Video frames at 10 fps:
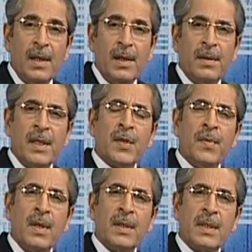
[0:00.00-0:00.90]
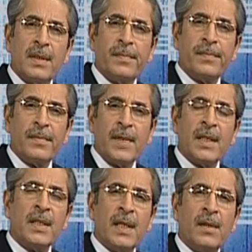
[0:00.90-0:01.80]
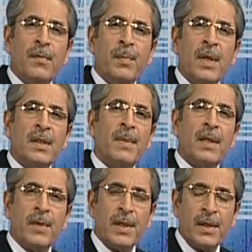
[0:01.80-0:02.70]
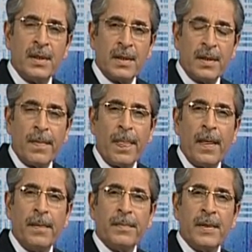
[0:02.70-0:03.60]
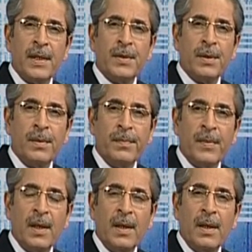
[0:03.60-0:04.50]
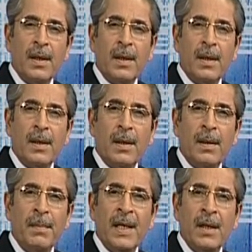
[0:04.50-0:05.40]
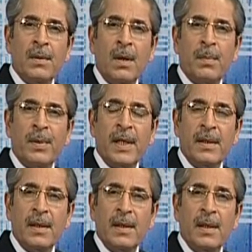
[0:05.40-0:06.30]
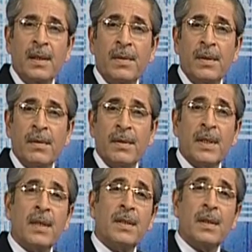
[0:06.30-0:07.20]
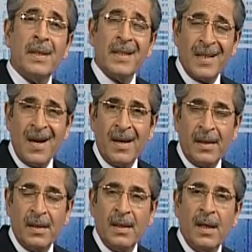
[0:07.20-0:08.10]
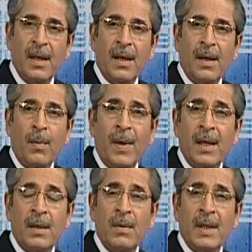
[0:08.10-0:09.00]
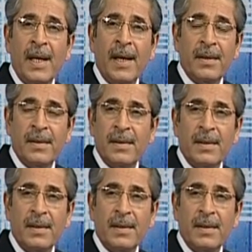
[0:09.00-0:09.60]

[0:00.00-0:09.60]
This was a set of possible questions that you may incorporate into your research design while going ahead